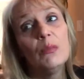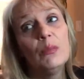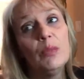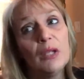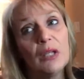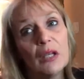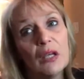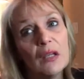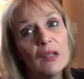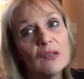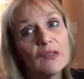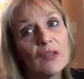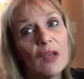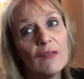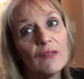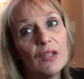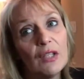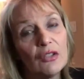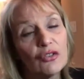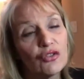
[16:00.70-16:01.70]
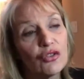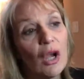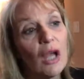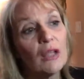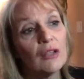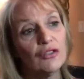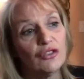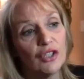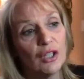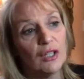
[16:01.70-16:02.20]
because of the
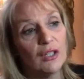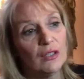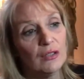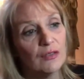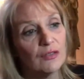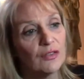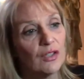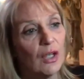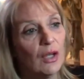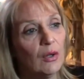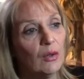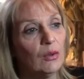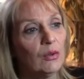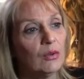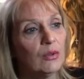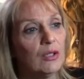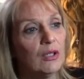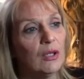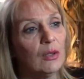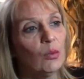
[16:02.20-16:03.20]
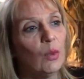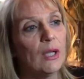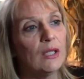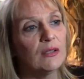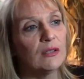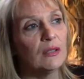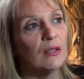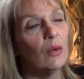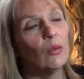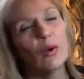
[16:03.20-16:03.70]
astrology. So,
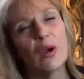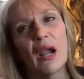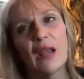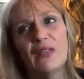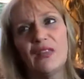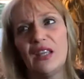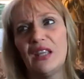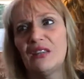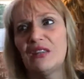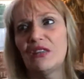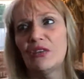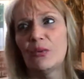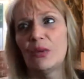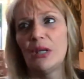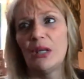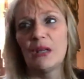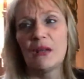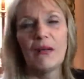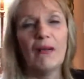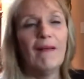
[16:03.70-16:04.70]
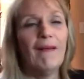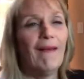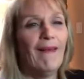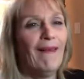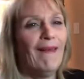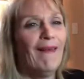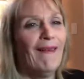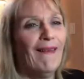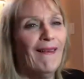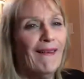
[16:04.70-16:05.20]
wait till, we're at the end of the week.
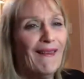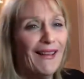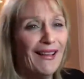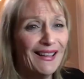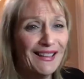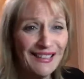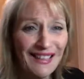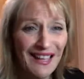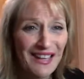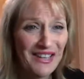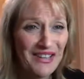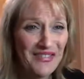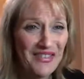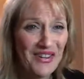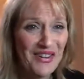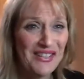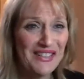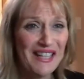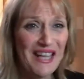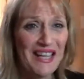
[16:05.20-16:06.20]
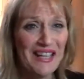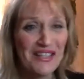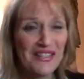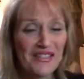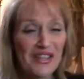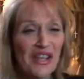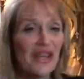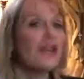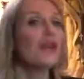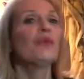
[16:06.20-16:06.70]
I don't even know what day it
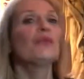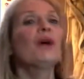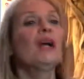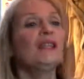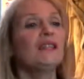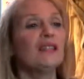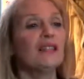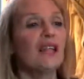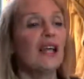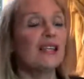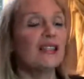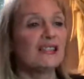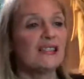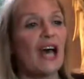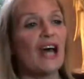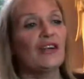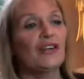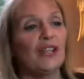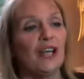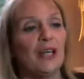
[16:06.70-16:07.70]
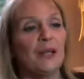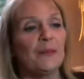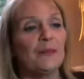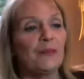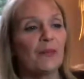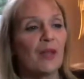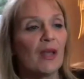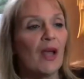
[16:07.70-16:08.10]
is. Wait till like Saturday.